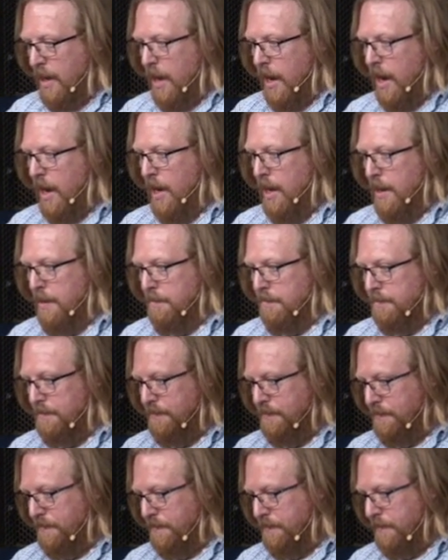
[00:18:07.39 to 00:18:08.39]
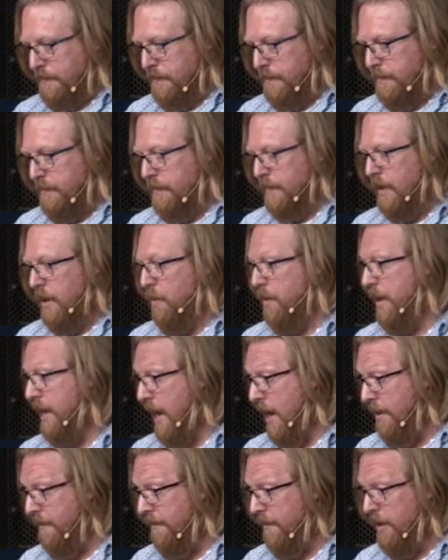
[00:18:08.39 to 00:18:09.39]
We
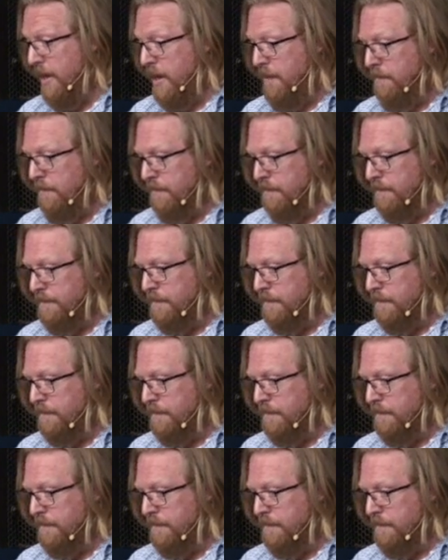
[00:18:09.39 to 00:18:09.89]
got a frame.